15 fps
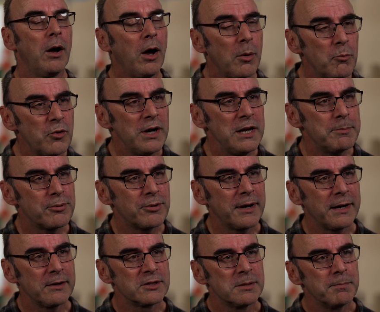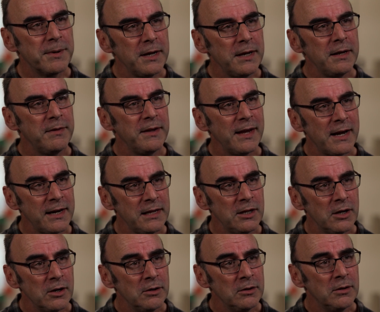I'm really proud to be in the
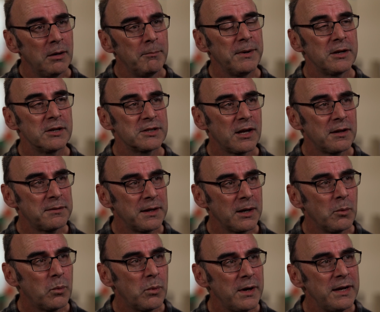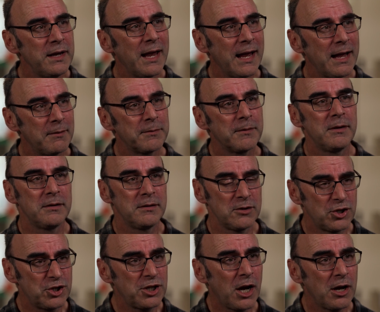NEU because I think we have
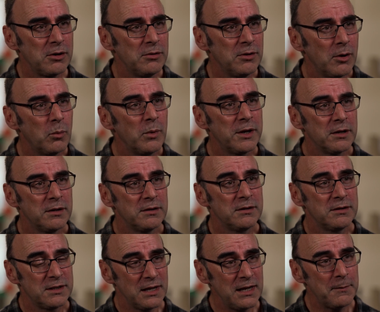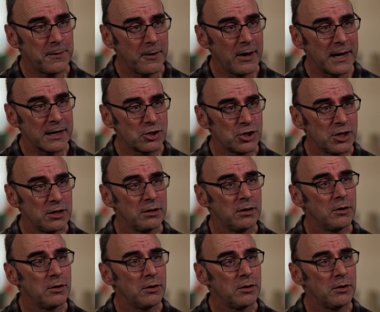shown that we can deliver action,